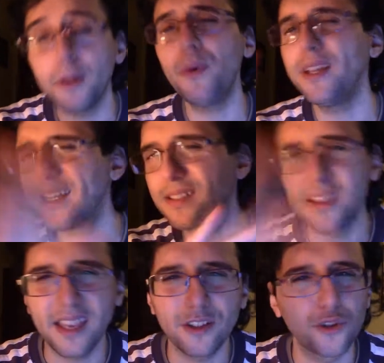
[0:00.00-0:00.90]
By the way, that's the
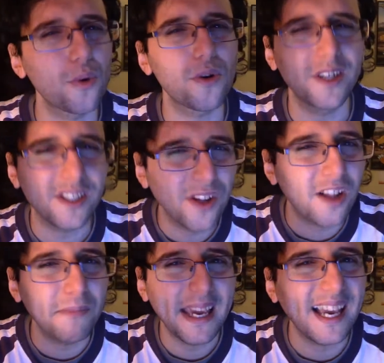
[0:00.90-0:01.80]
thing, Joker does
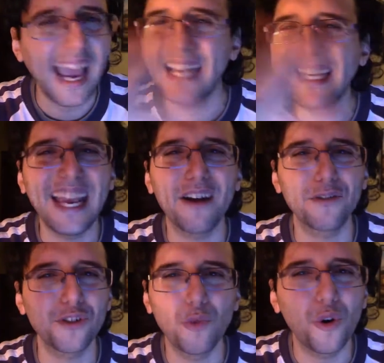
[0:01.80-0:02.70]
not make any
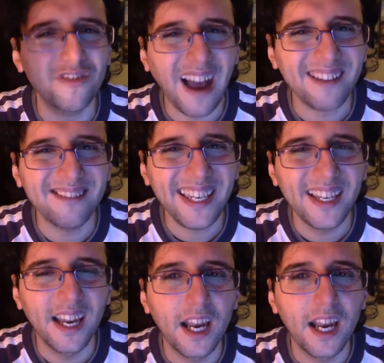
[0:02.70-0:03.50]
characters more likely.